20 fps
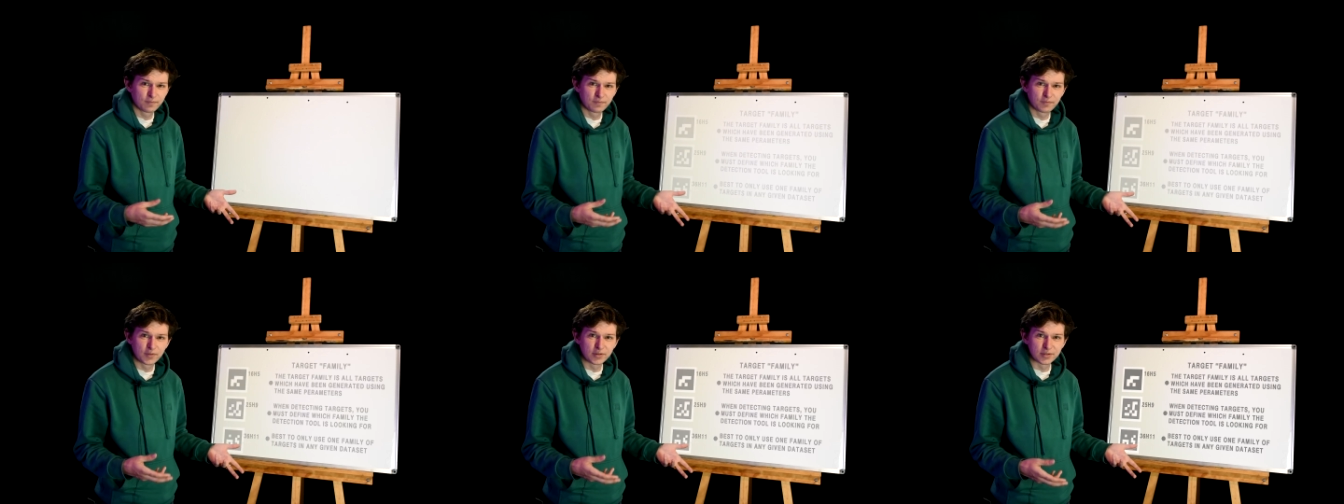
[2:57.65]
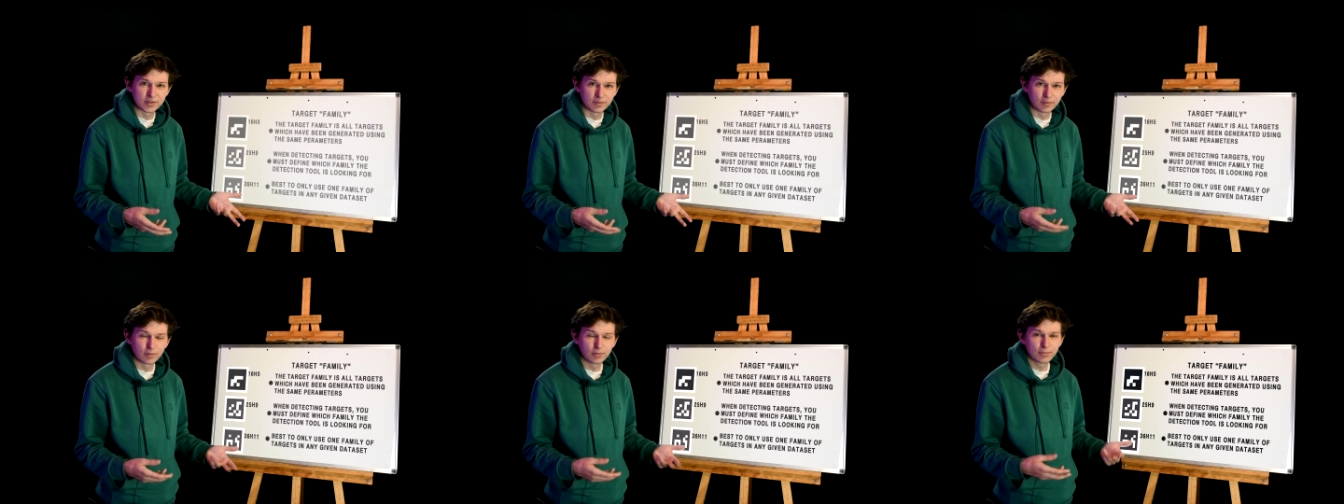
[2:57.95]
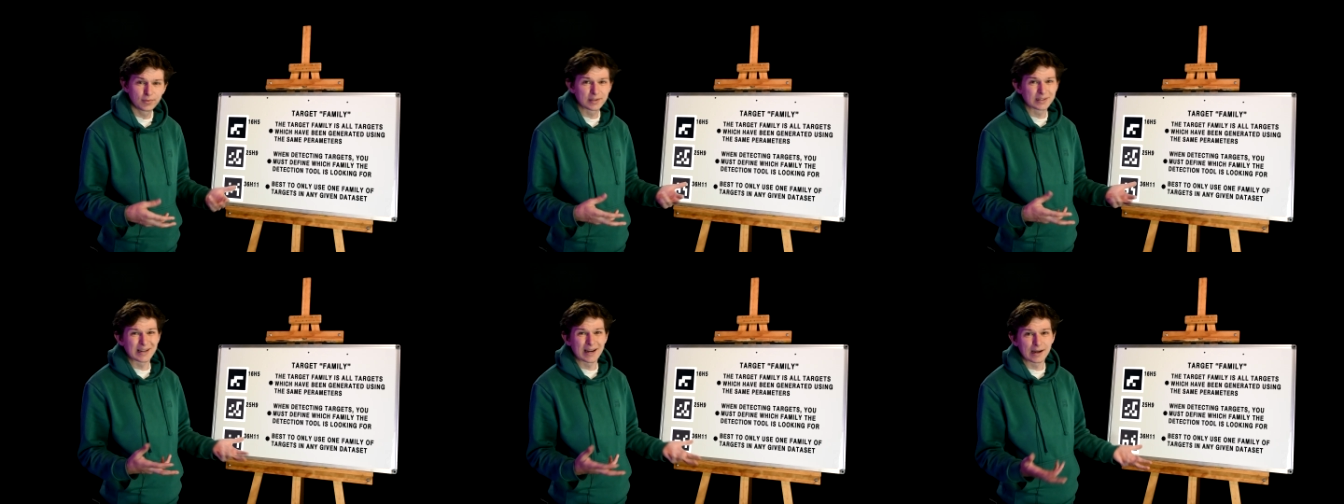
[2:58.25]
First of all,
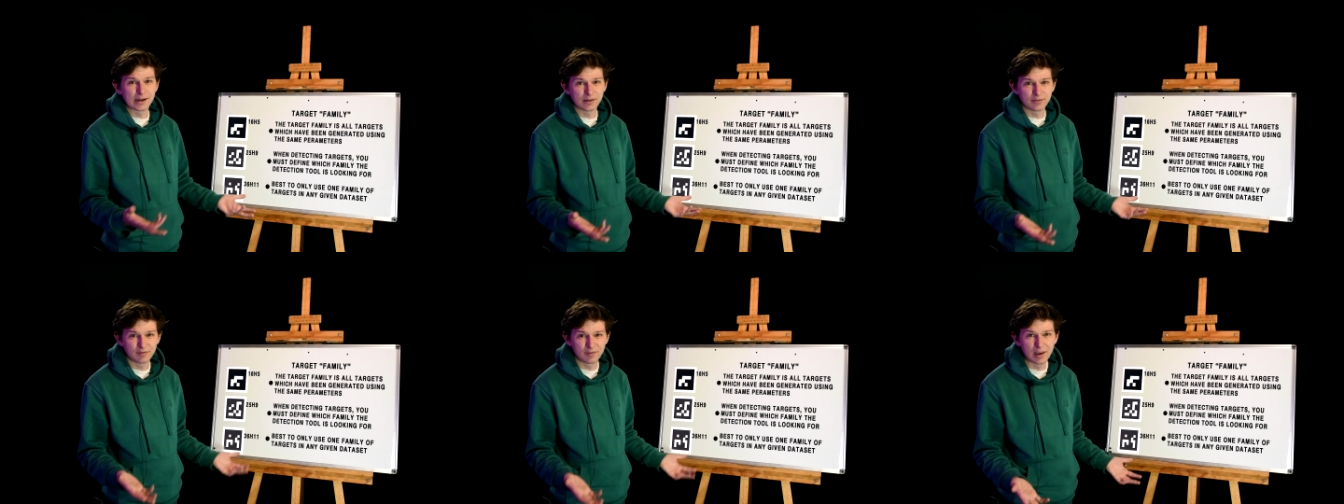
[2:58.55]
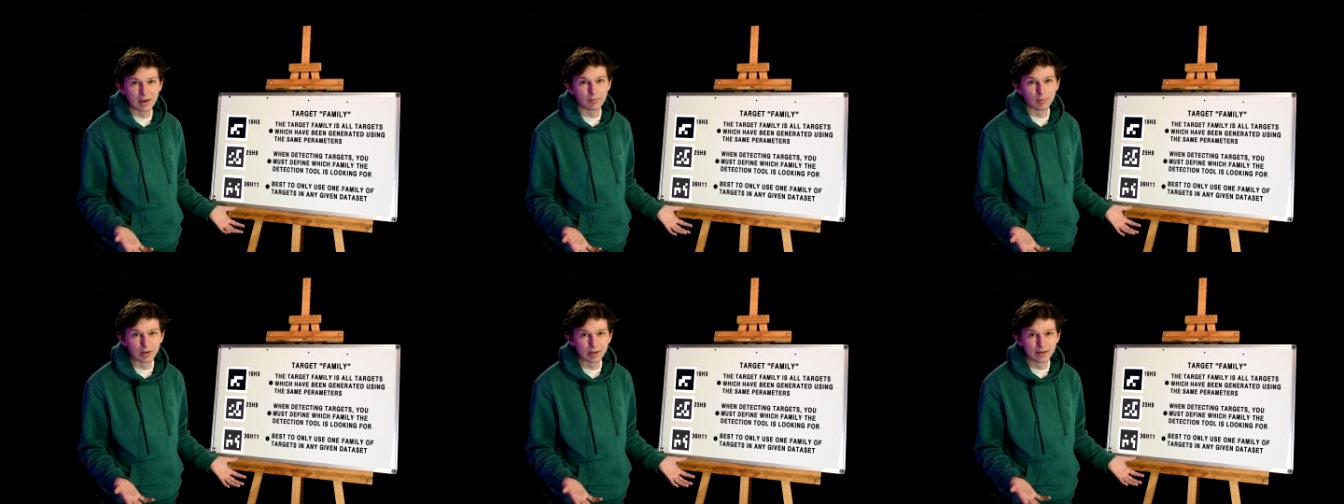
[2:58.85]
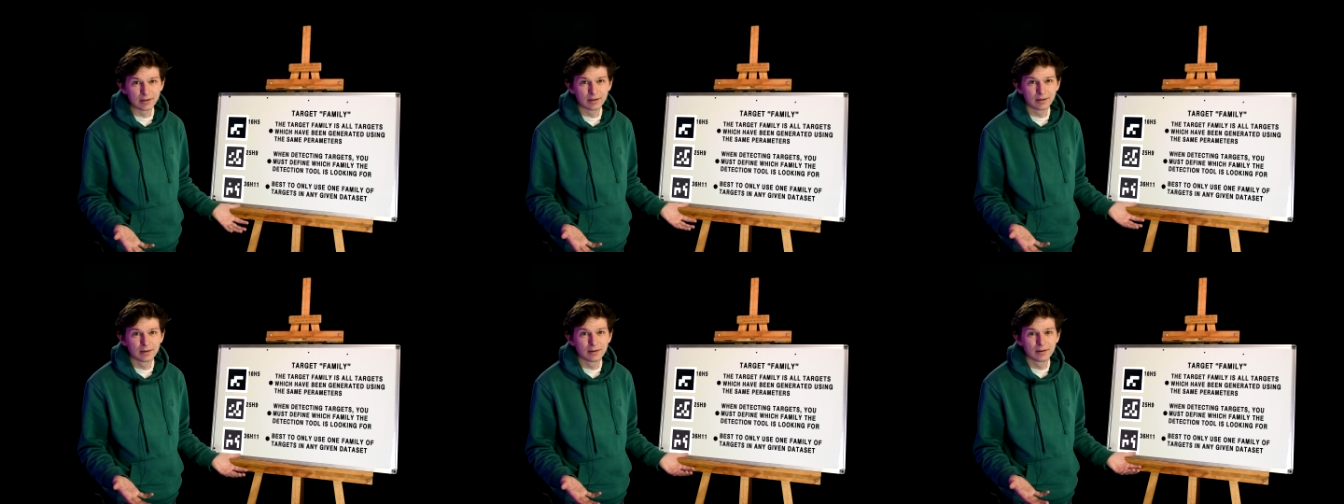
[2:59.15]
the target family.
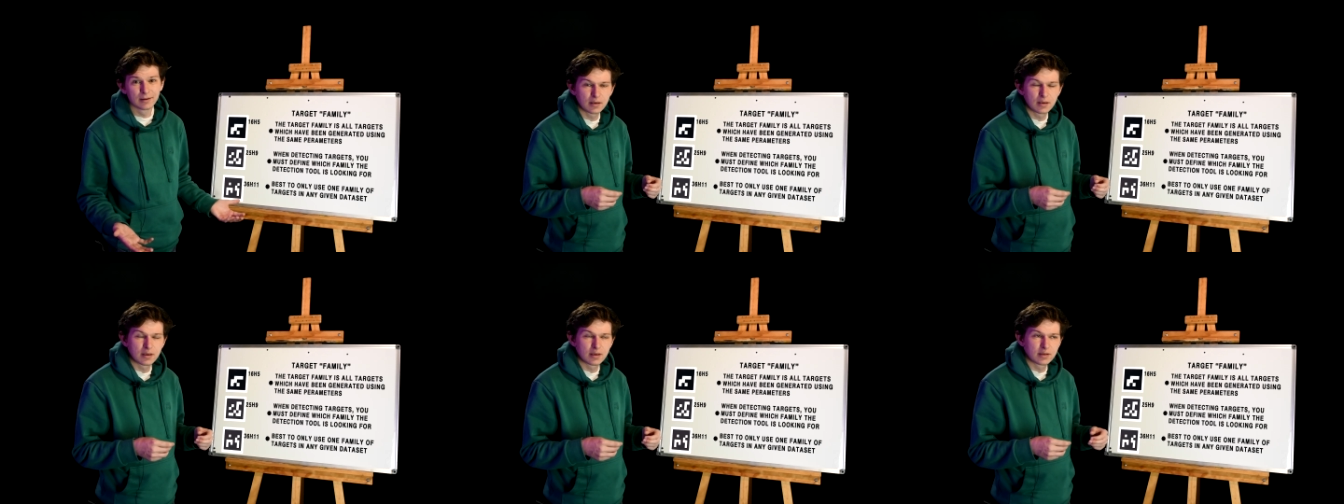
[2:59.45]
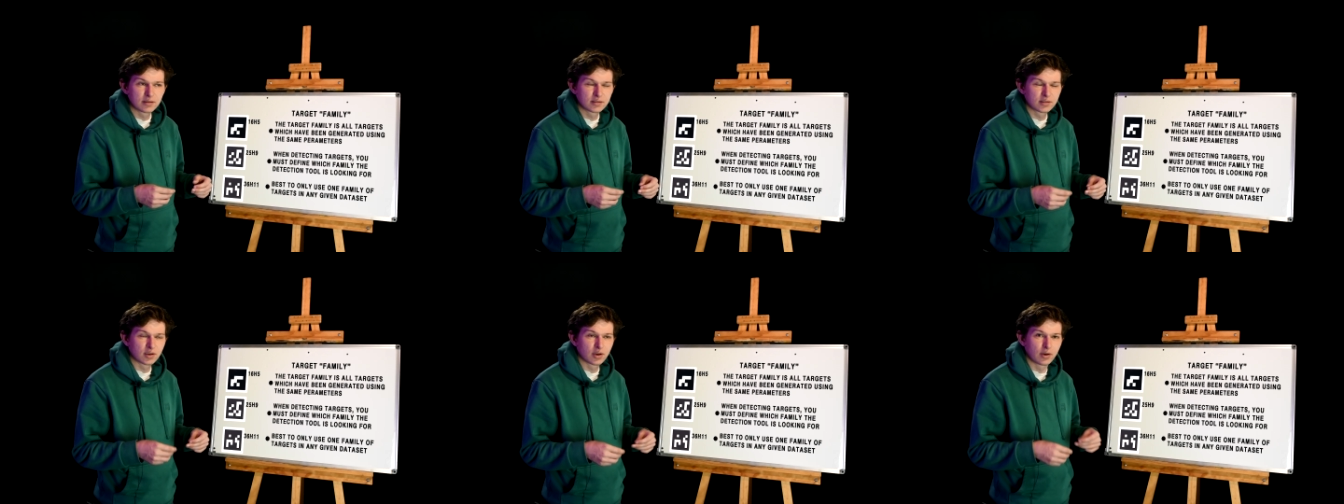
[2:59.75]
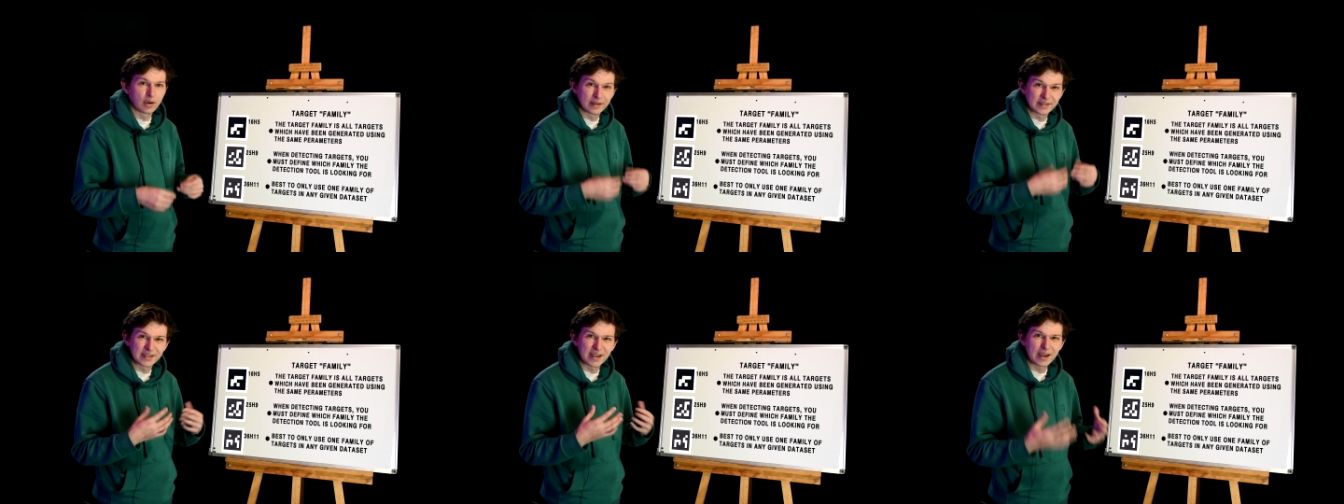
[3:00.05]
So
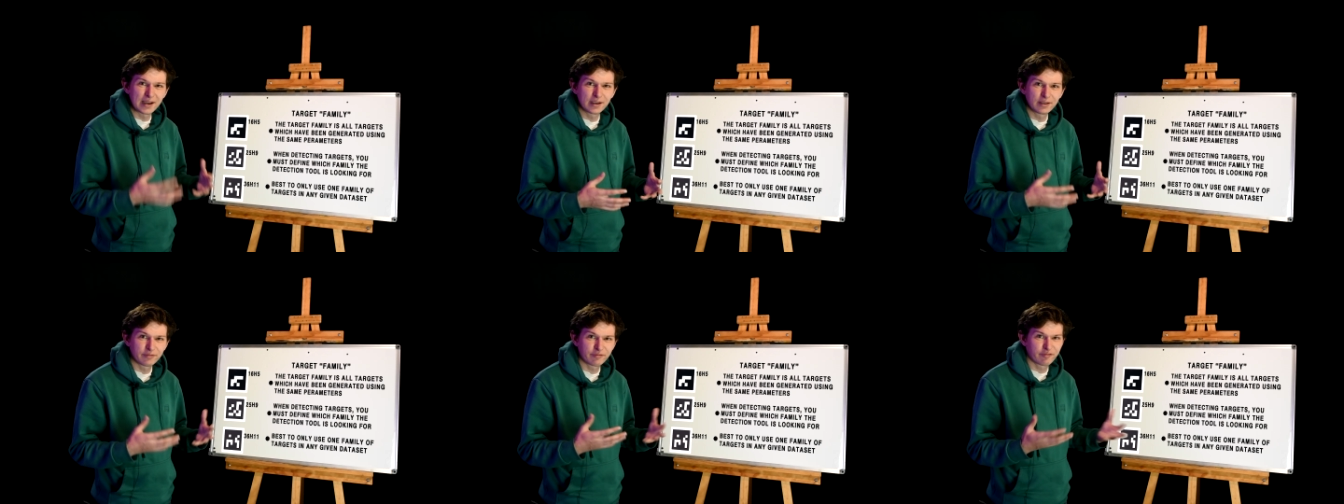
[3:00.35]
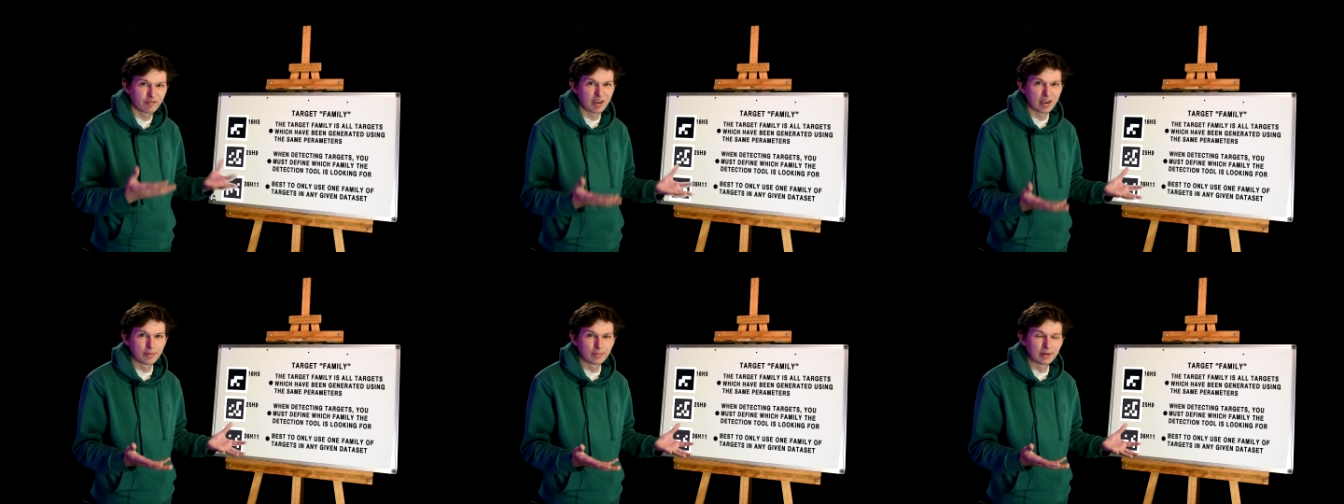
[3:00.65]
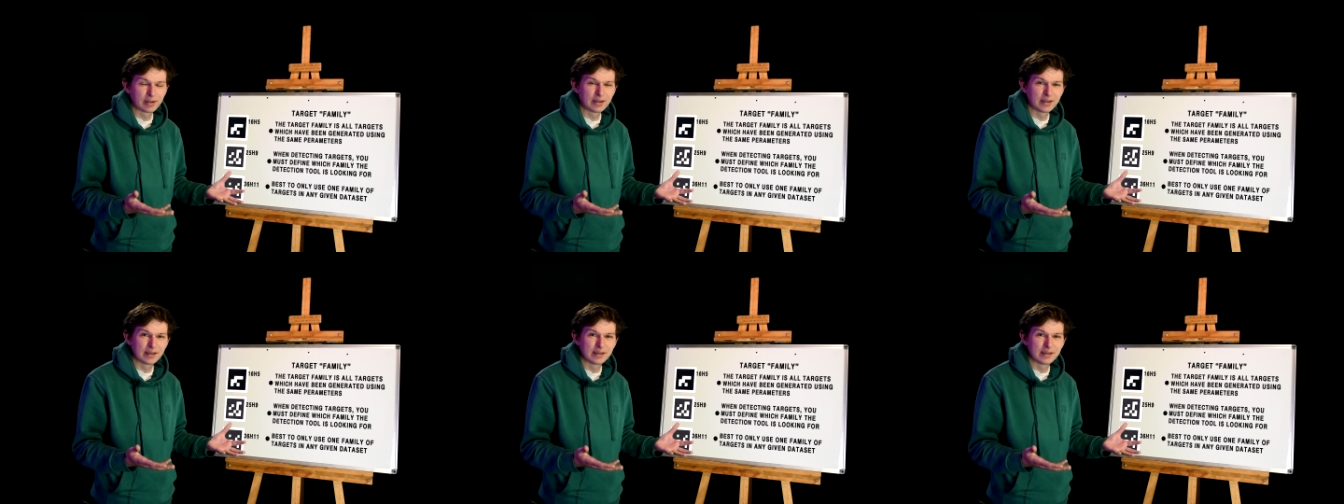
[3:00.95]
a target family